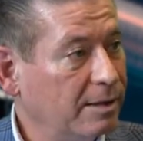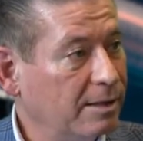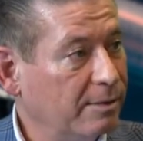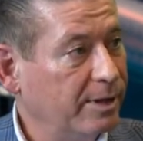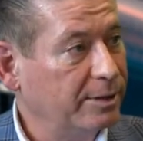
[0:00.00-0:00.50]

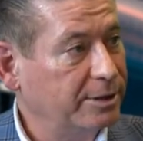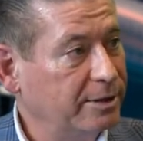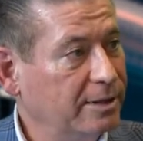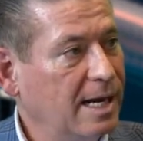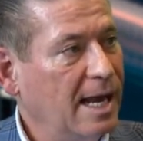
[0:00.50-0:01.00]
the
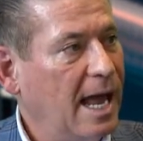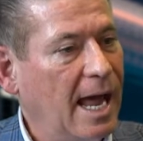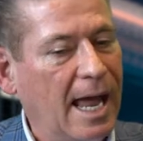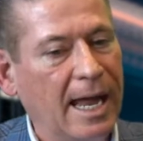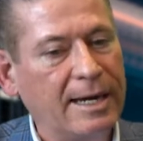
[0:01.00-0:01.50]
realtor,
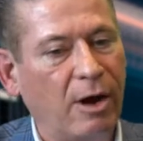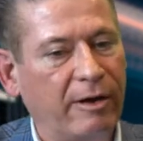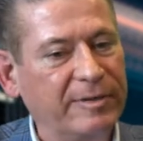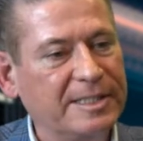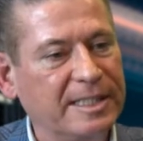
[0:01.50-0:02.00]
and
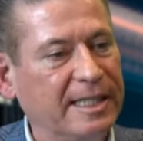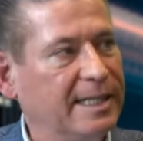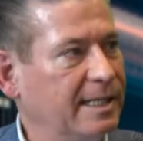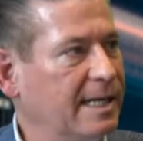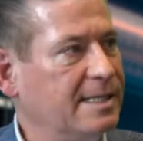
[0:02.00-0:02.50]
obviously
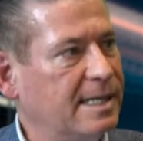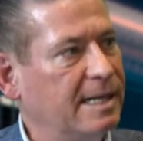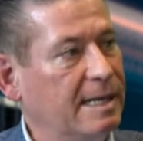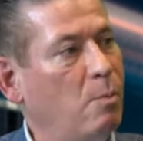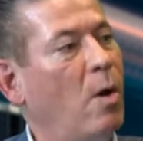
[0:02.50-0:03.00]
he said
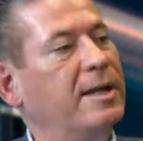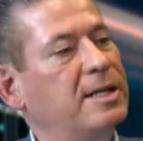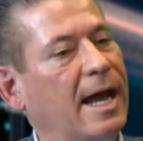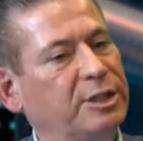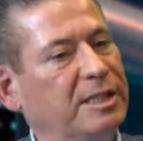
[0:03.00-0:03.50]
he wanted
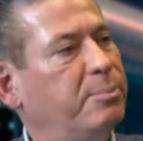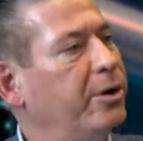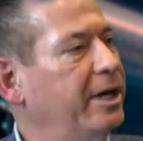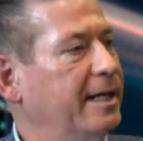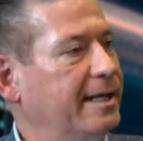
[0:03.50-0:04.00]
to actually
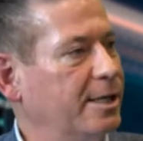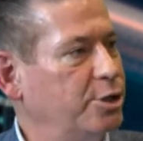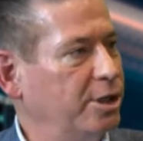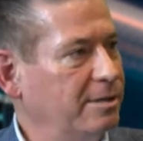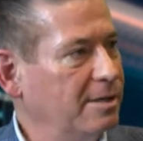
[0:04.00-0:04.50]
put in a
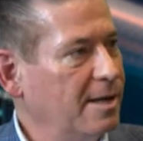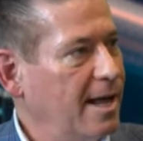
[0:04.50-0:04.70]
kitchen